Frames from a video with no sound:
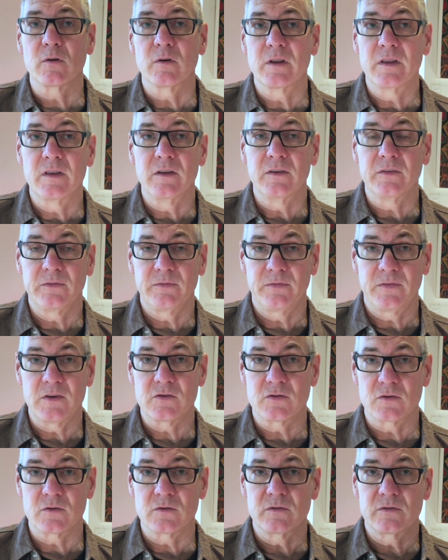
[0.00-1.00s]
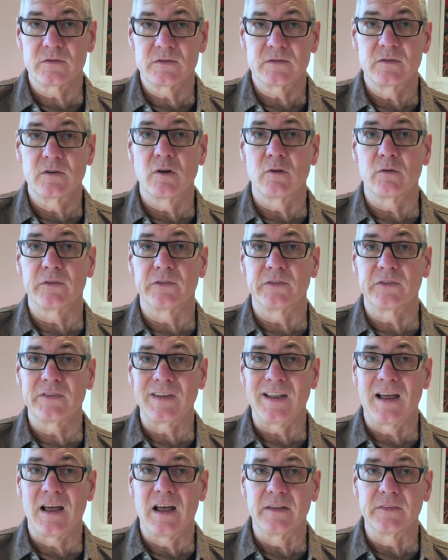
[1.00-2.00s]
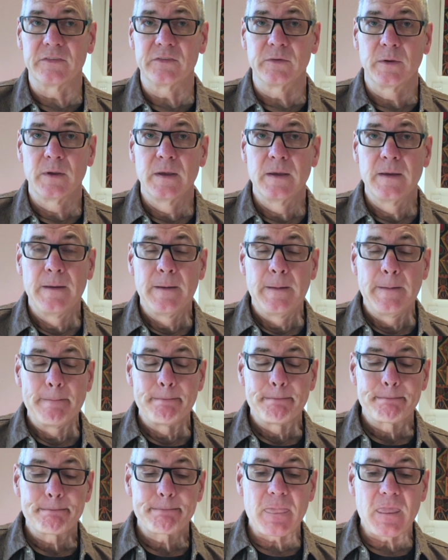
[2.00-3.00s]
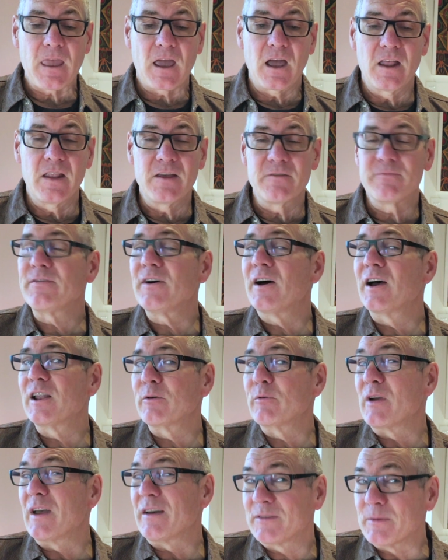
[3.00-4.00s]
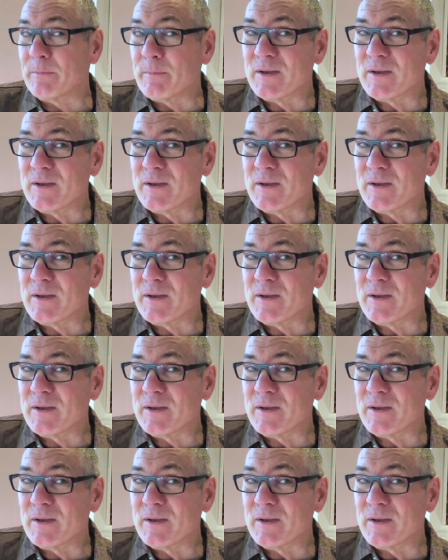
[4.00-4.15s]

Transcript: in this feature known as slots. And then finally, we have to